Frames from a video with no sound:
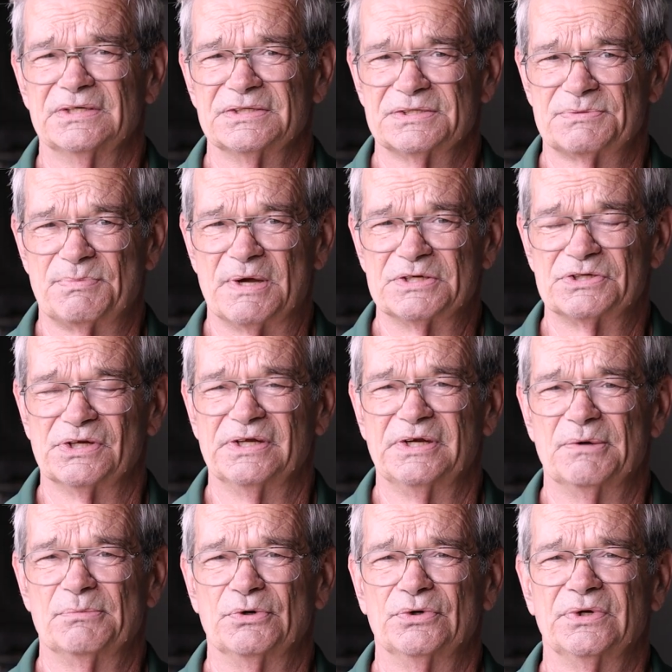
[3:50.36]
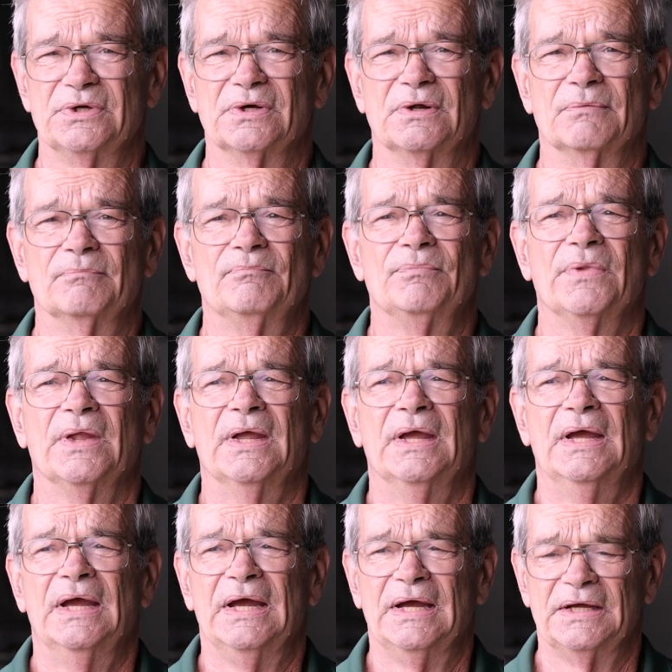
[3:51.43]
especially in the Boot Hill.
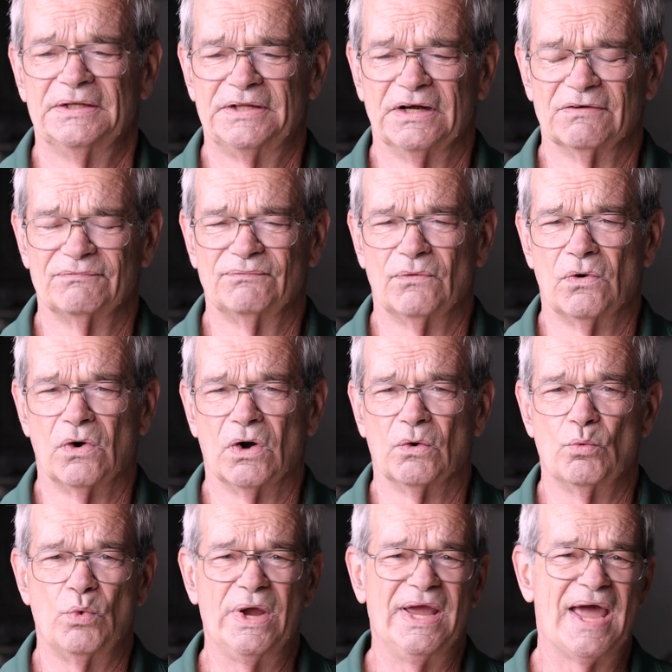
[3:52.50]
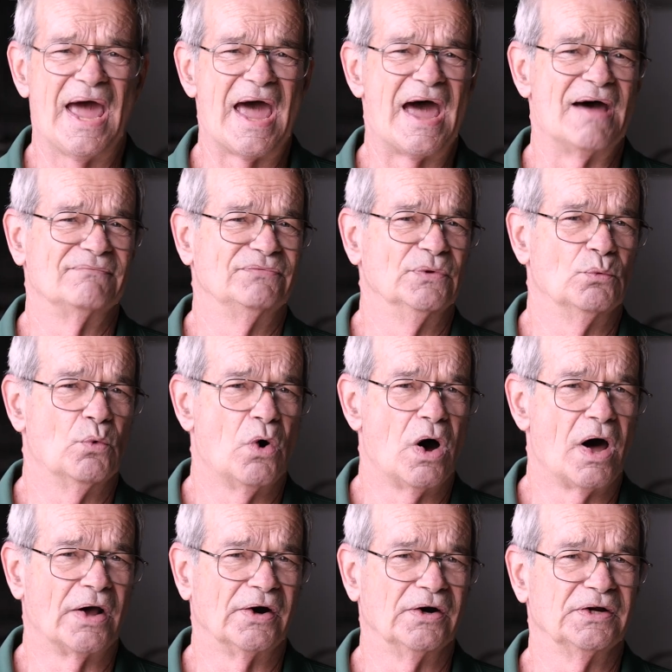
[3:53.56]
And therefore, we have the
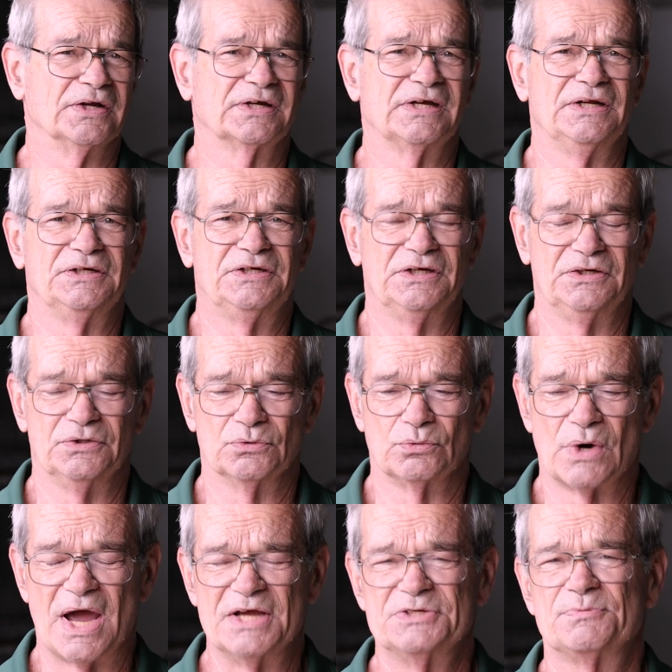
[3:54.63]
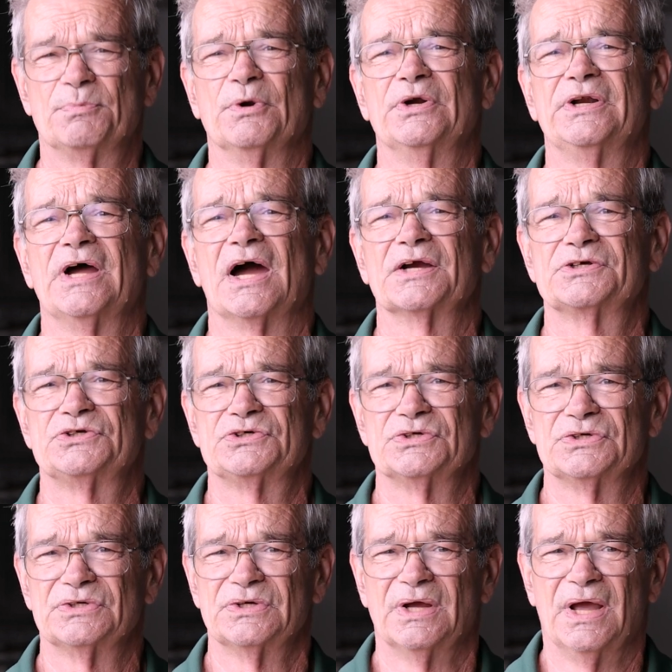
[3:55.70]
water to continue rice
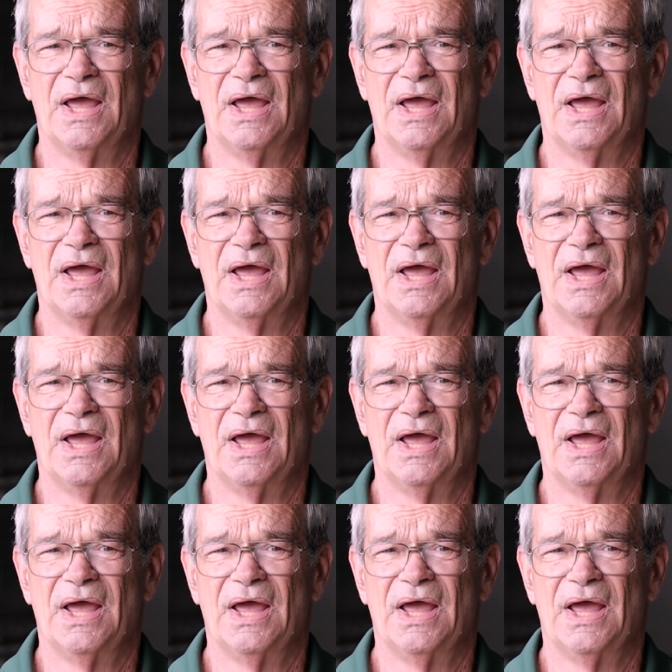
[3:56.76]
production